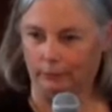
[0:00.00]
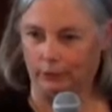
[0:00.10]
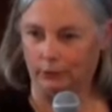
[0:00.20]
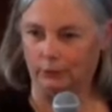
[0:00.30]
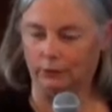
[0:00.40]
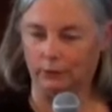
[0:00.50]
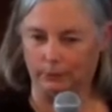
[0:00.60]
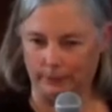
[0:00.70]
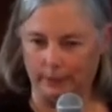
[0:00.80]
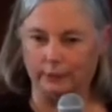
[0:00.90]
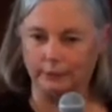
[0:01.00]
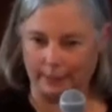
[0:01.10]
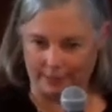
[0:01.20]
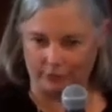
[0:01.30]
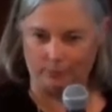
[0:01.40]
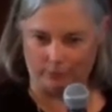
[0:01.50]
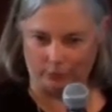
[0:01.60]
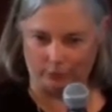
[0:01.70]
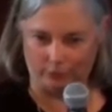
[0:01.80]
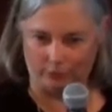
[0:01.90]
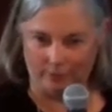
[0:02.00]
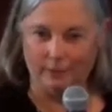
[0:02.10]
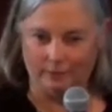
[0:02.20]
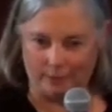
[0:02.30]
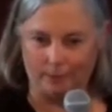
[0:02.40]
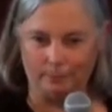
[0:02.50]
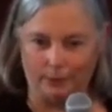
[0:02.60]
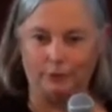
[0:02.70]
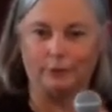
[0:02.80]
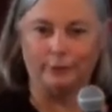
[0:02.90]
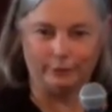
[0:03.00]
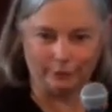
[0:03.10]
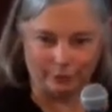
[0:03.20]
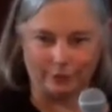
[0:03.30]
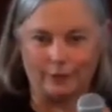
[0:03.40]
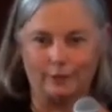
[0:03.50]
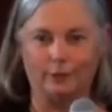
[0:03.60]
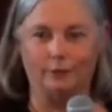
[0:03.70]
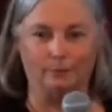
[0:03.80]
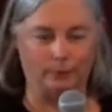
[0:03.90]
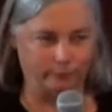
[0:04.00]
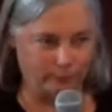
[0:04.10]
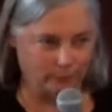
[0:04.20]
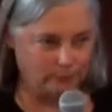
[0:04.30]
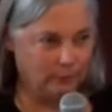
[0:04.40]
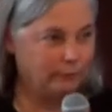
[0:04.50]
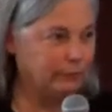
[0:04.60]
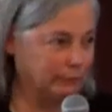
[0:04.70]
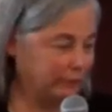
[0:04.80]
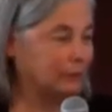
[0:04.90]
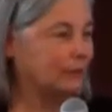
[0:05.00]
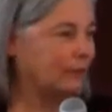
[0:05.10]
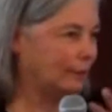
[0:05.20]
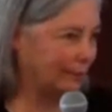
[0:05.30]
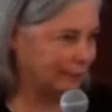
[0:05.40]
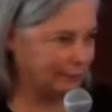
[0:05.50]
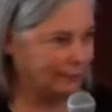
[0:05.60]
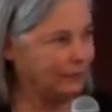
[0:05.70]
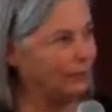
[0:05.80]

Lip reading: of reducing greenhouse gas emissions. That means cleaner cars, more fuel-efficient cars,